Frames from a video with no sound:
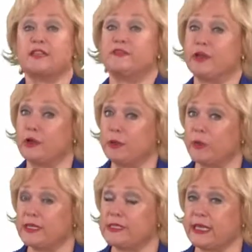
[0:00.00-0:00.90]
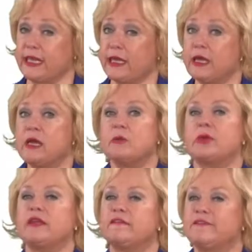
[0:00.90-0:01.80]
is very risky,
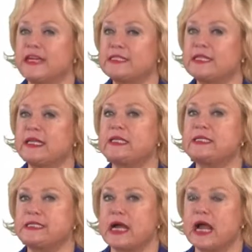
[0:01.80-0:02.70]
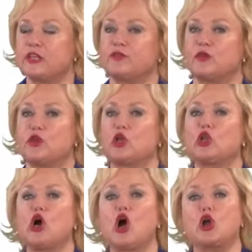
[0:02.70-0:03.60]
but investing in stocks for the
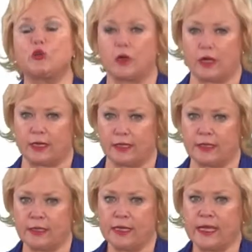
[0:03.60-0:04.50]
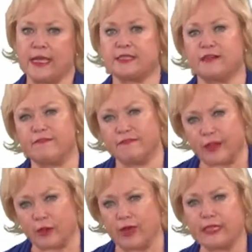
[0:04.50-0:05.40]
long run is a
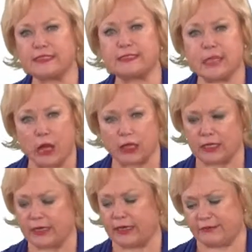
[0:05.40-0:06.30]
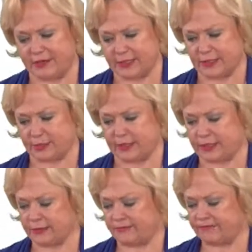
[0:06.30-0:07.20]
very solid investment.